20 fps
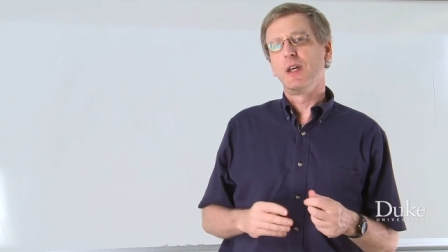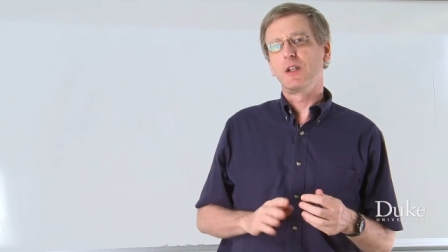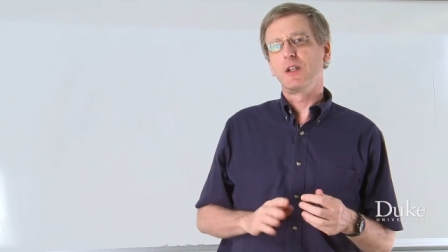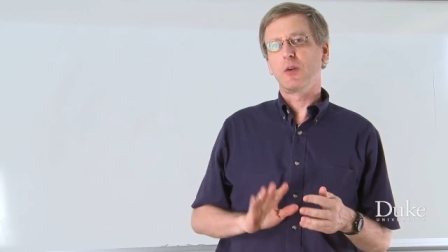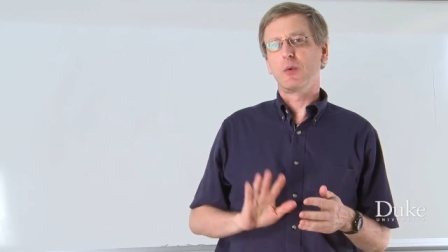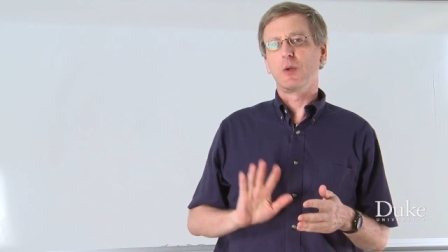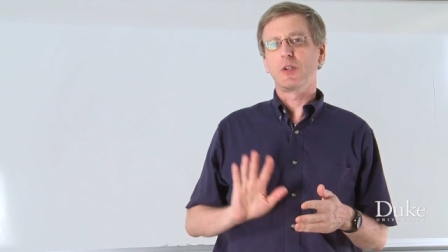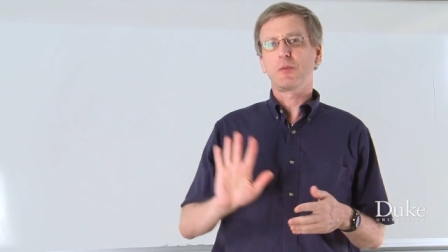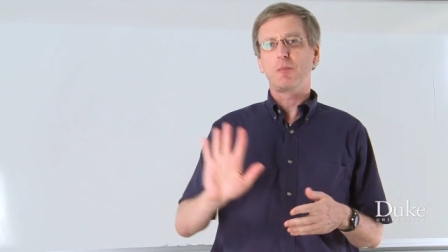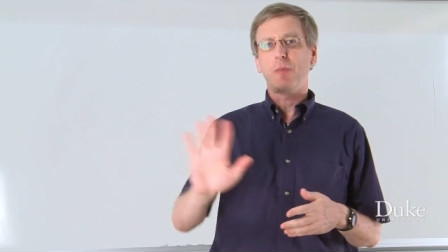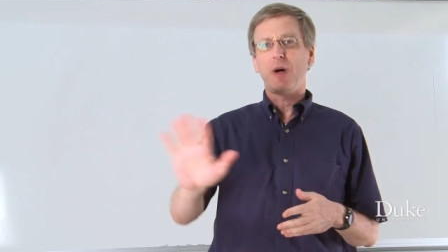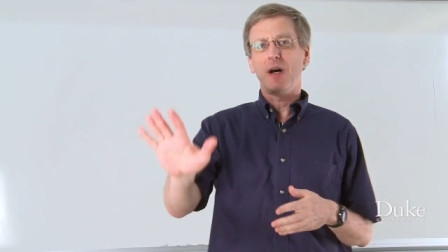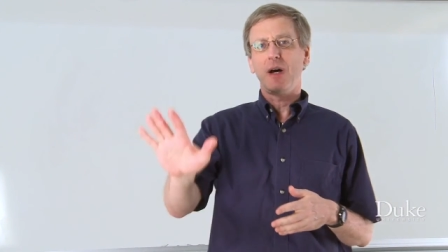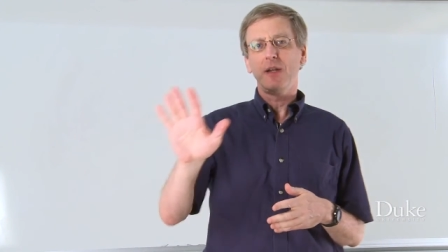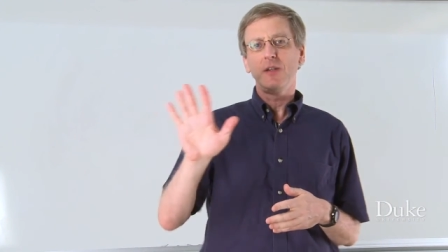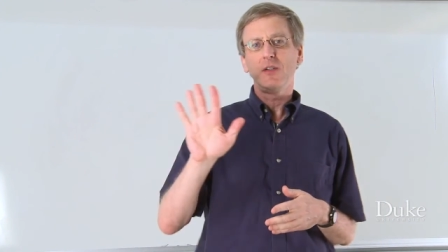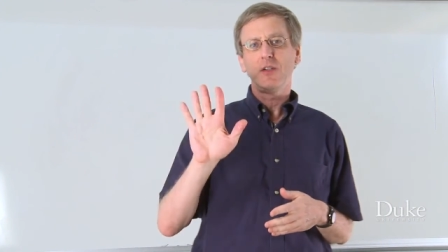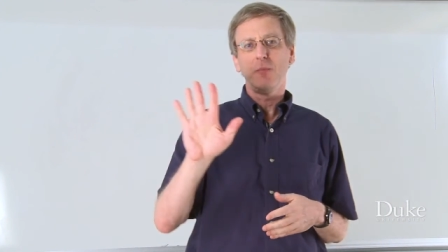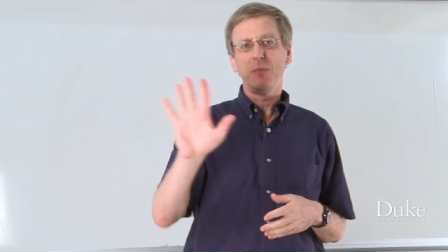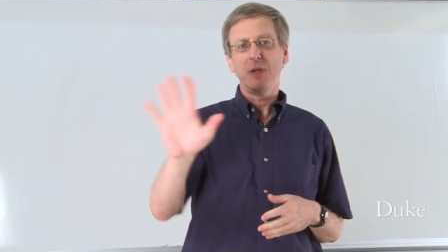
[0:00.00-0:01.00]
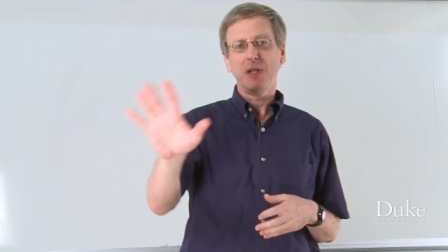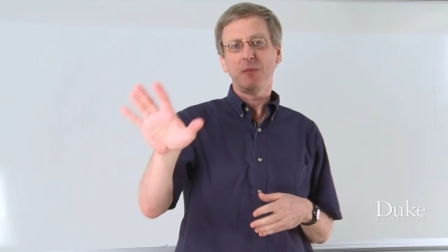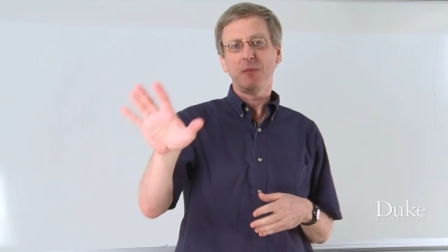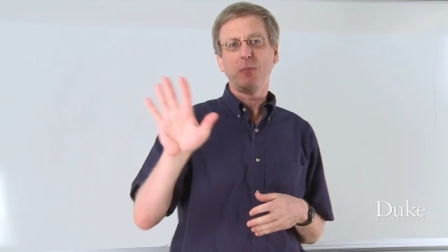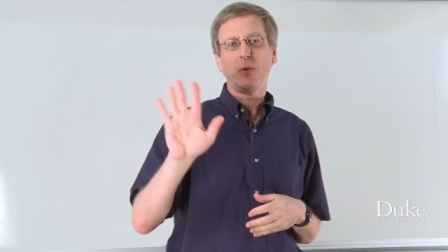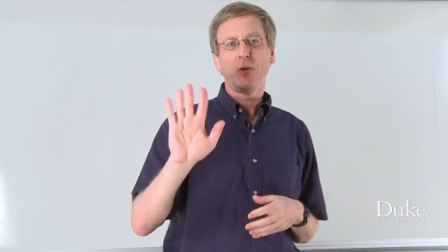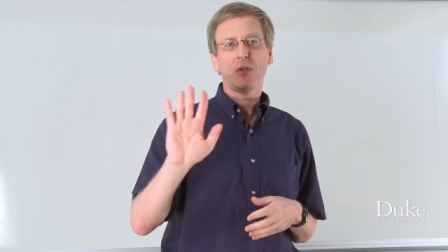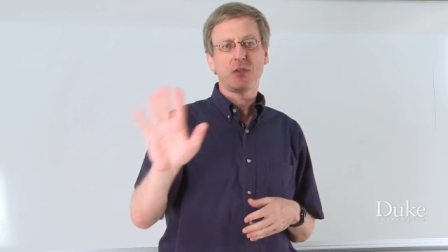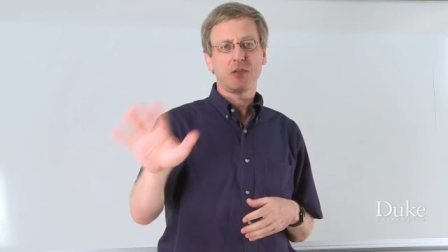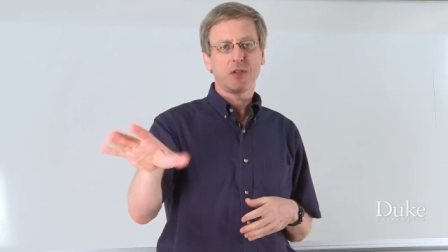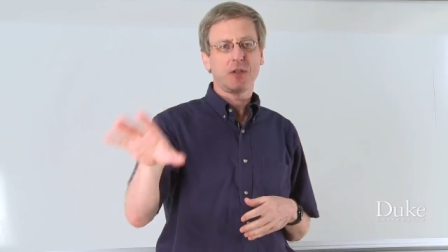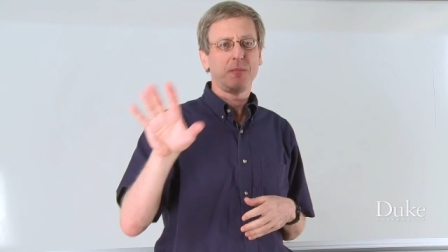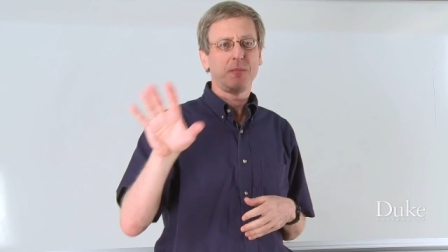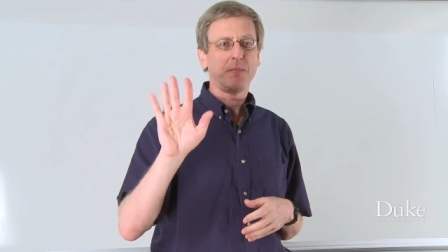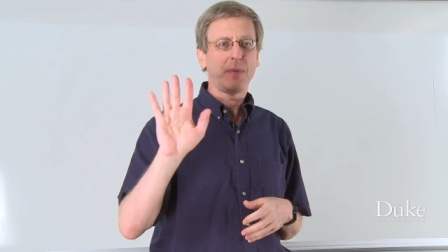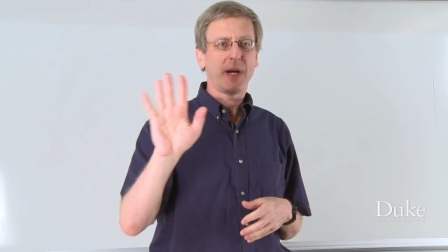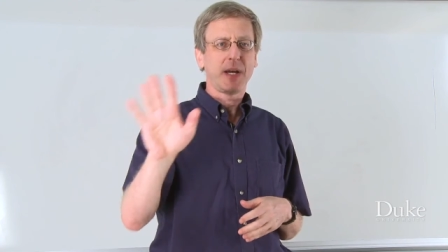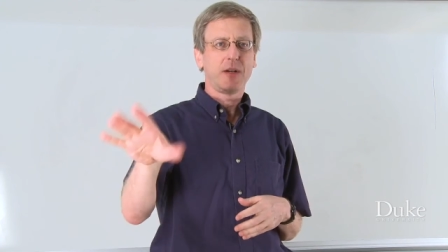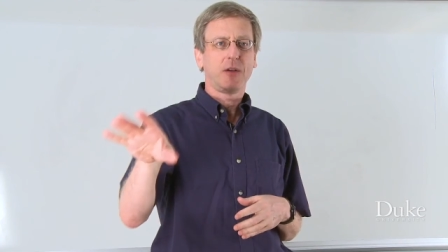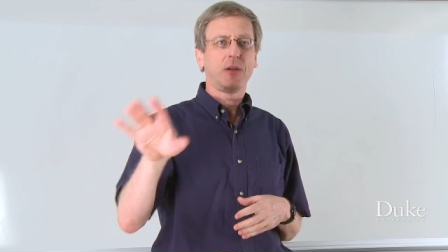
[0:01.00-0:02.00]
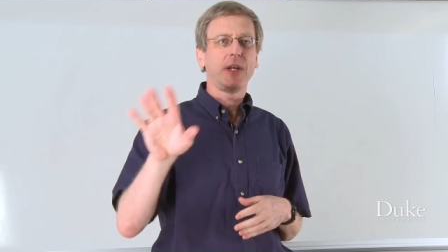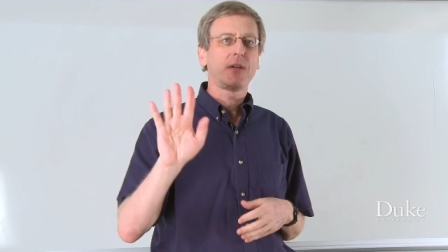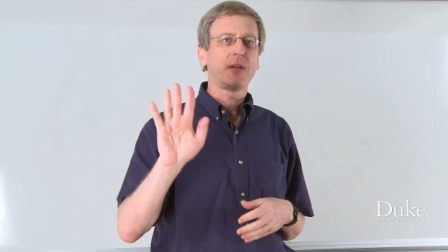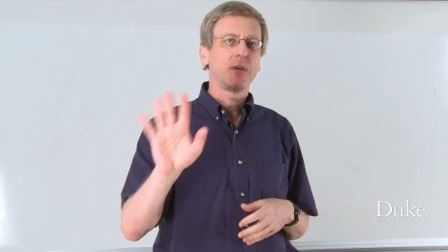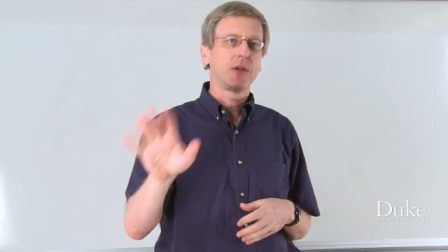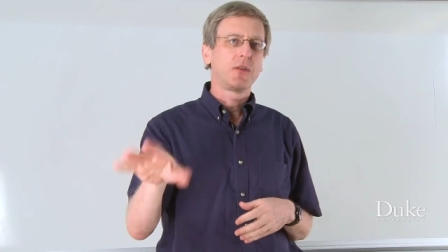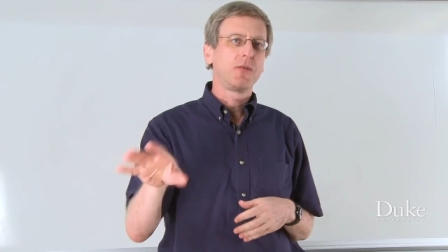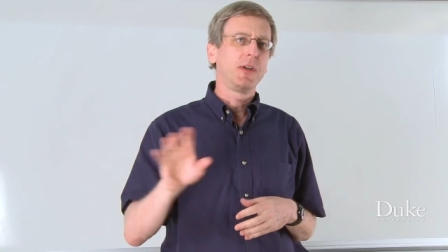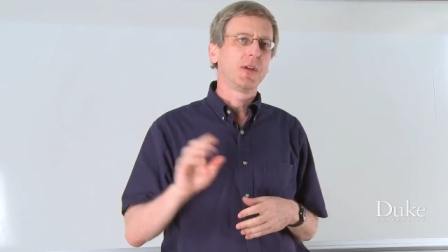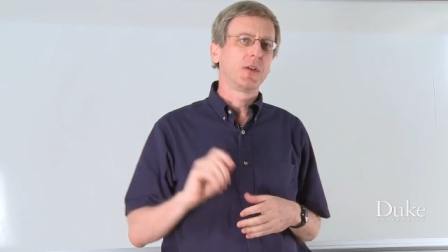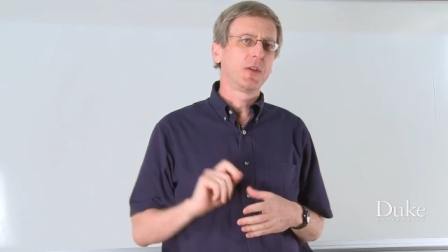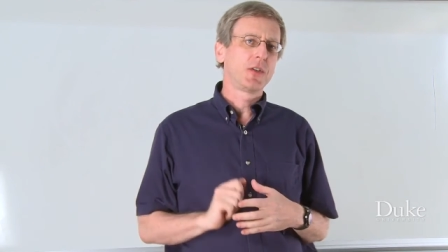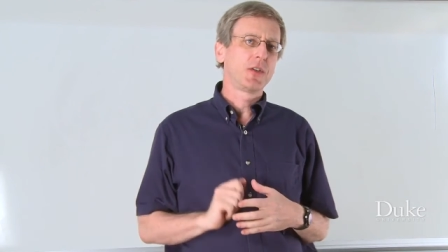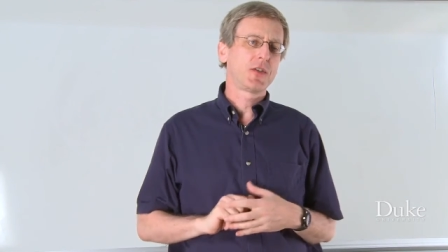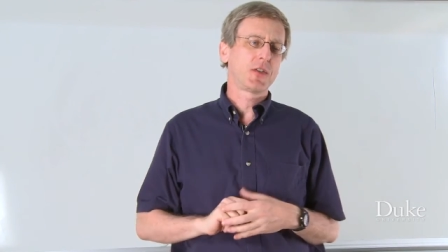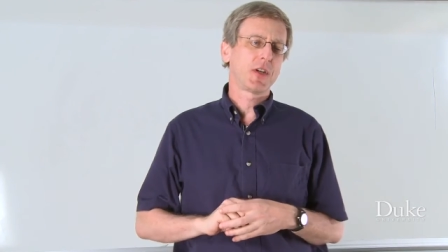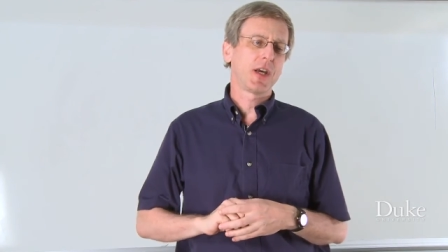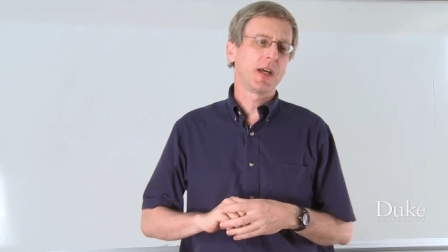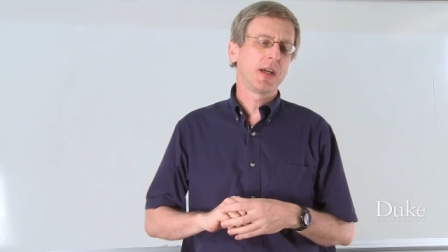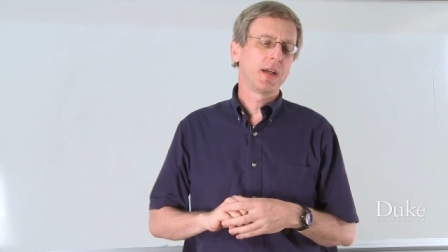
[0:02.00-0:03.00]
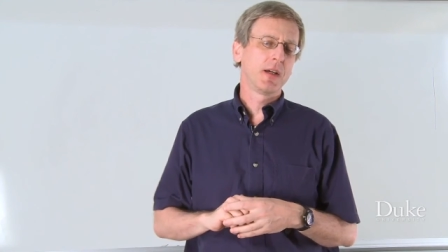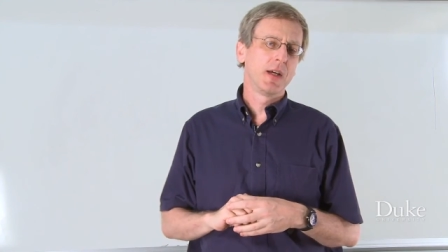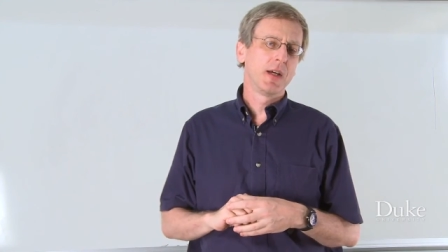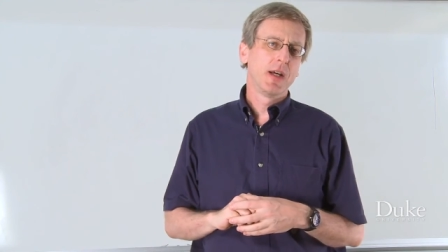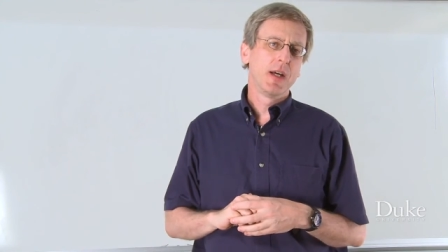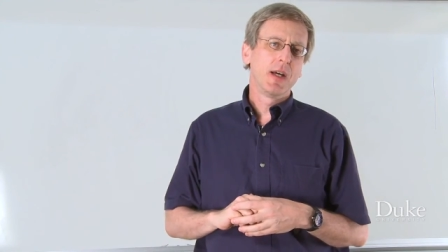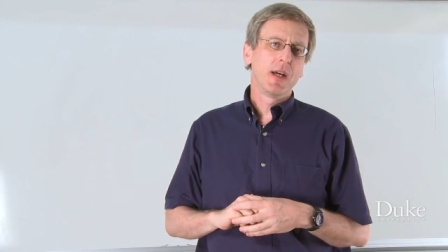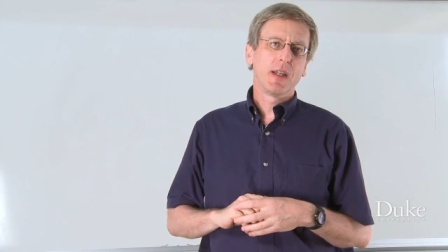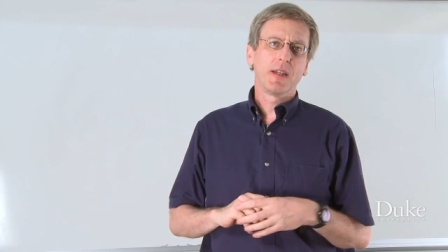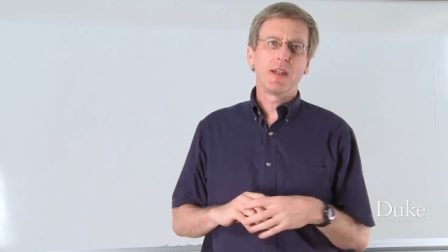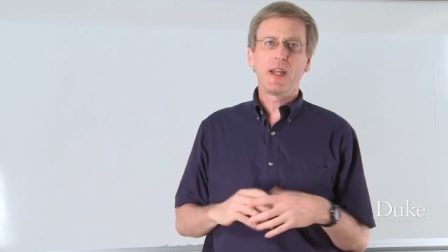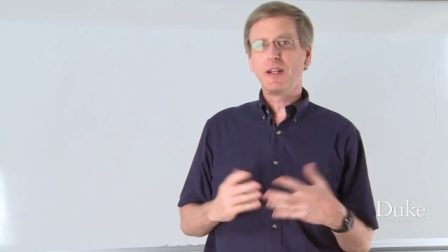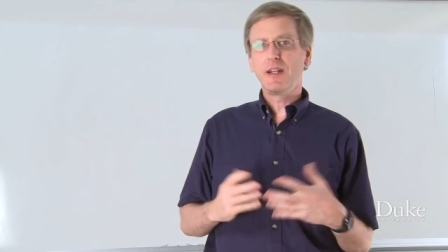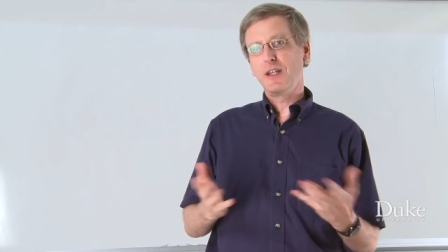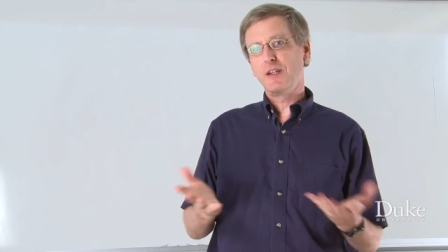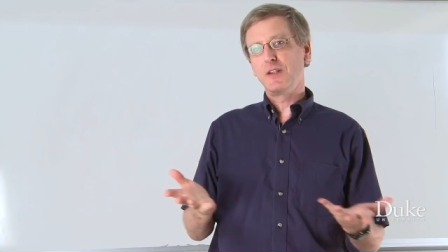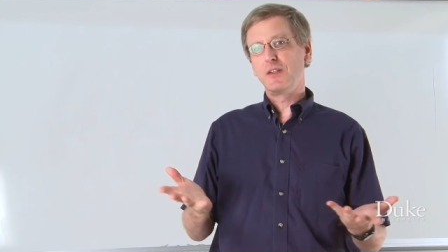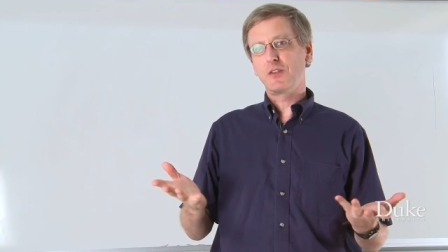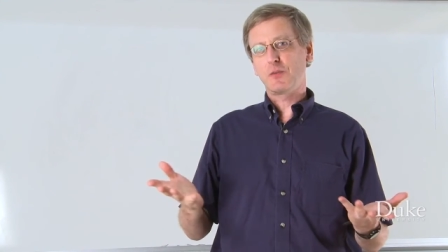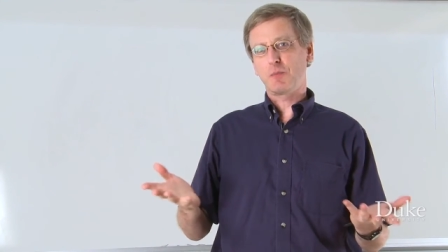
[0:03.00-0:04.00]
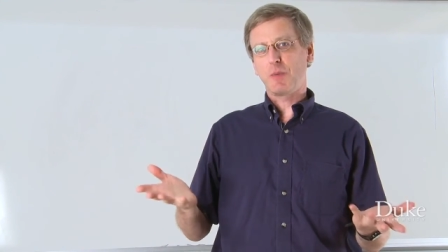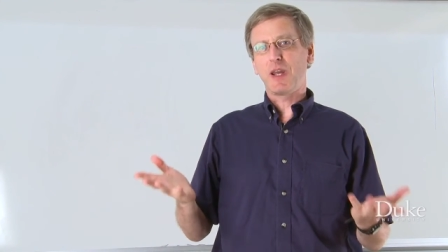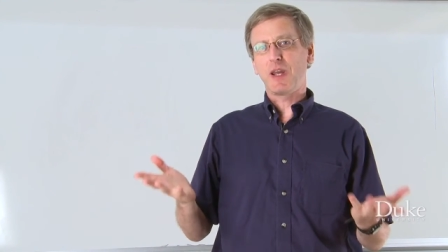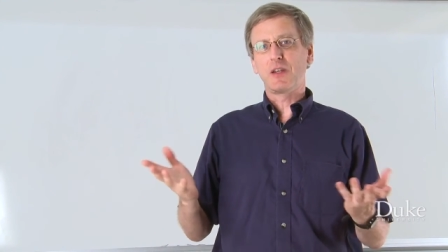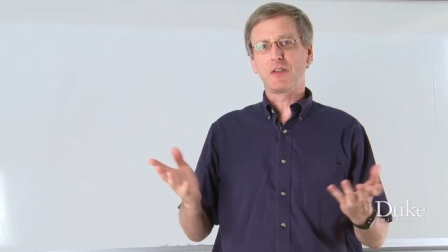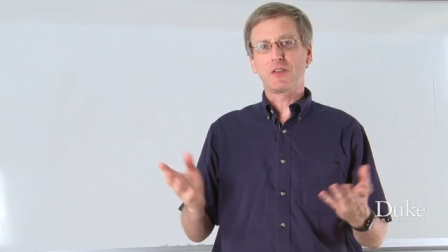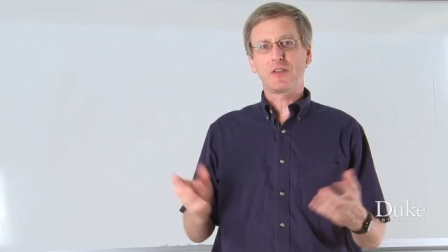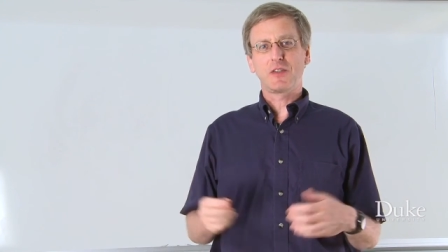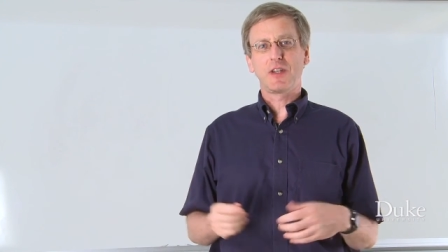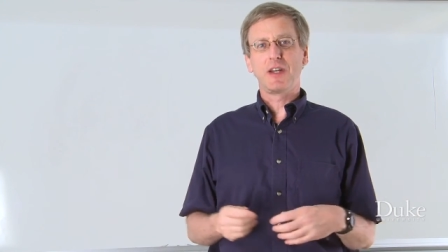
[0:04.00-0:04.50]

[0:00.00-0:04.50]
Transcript: to respond to being pushed by an electric field, say, they need space.